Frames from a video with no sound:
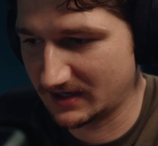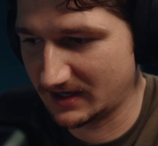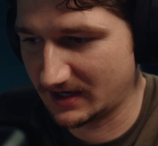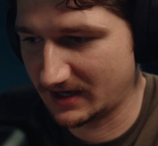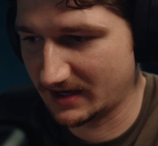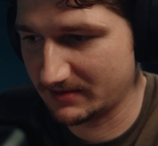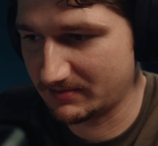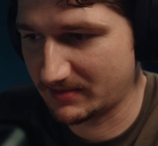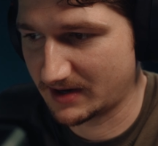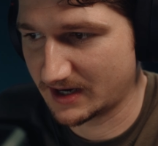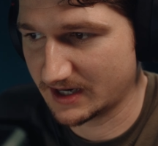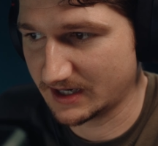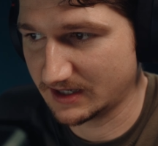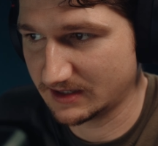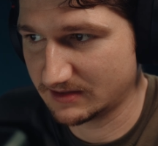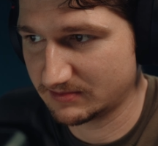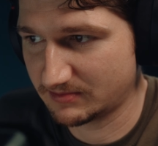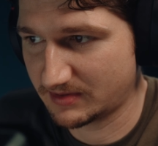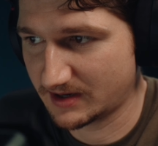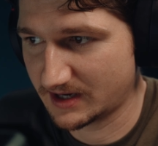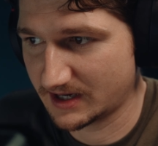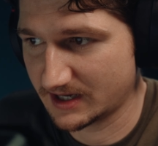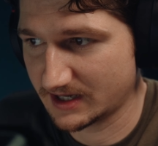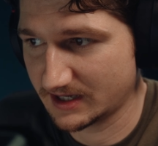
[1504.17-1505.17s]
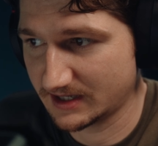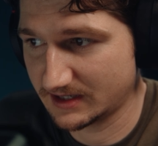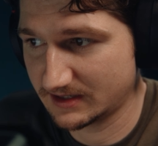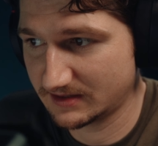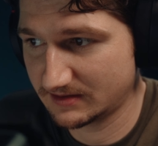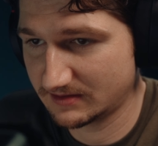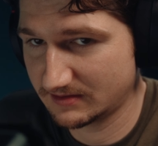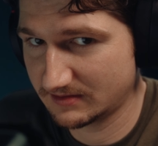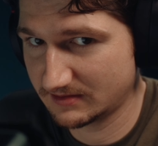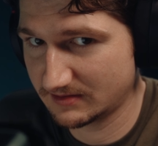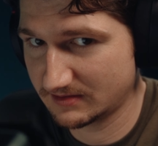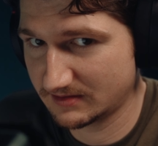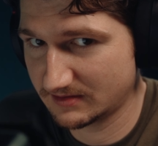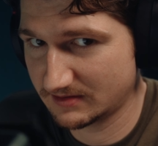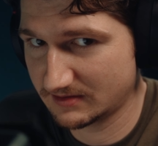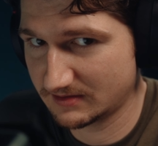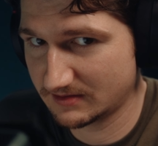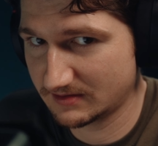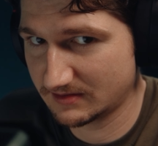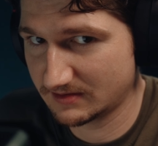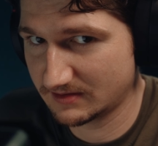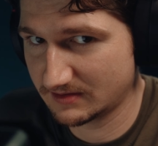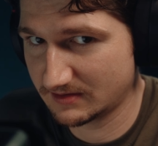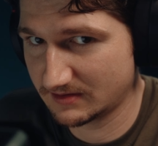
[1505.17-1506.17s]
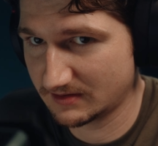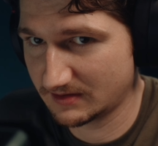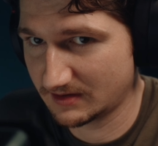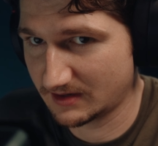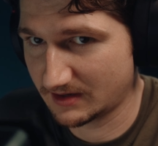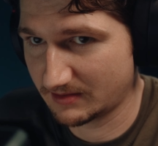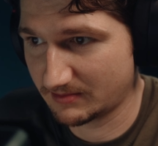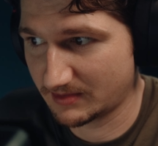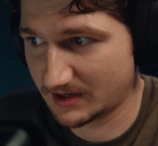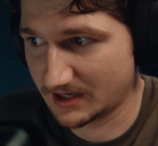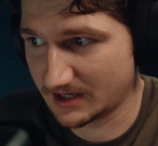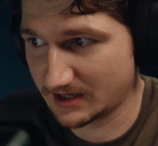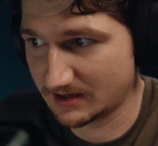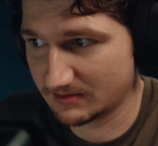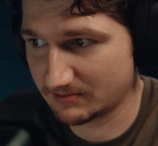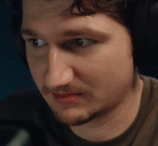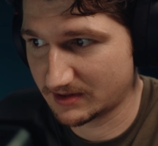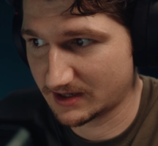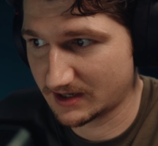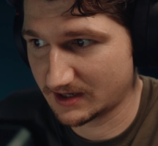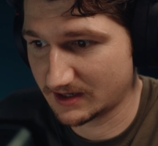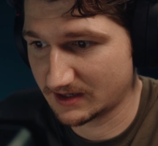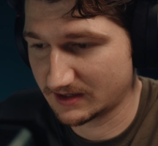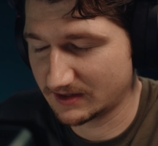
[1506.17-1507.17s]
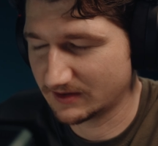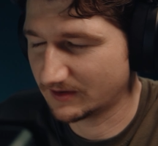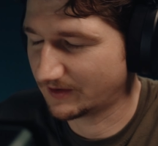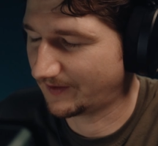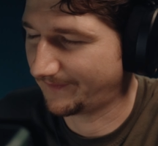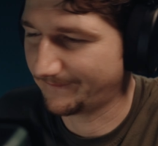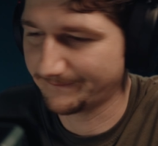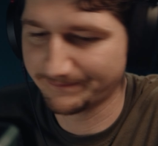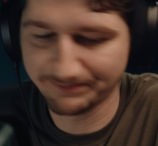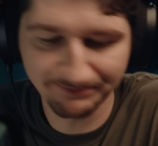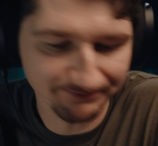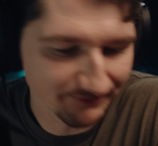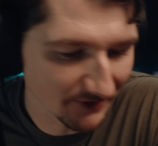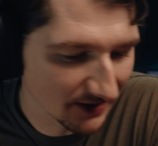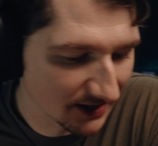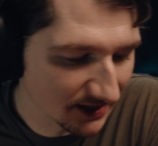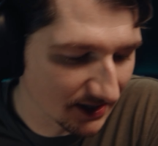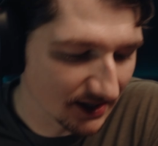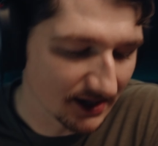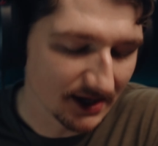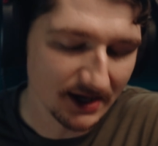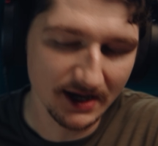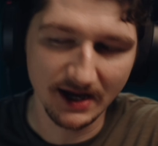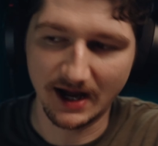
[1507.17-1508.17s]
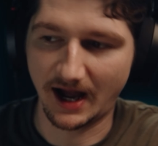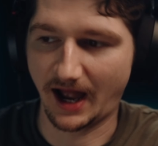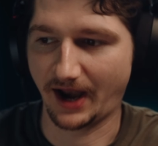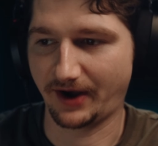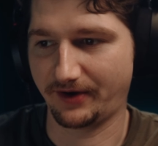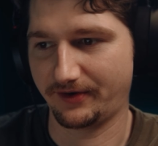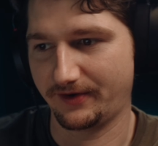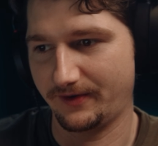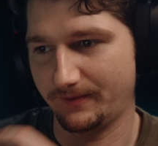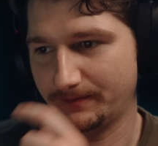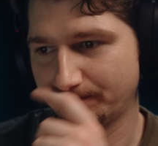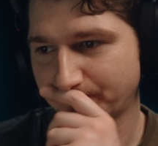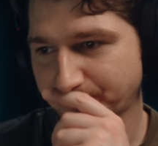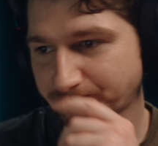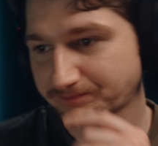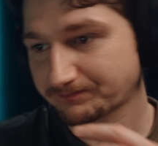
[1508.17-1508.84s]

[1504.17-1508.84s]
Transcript: I might buy it. No, I don't know.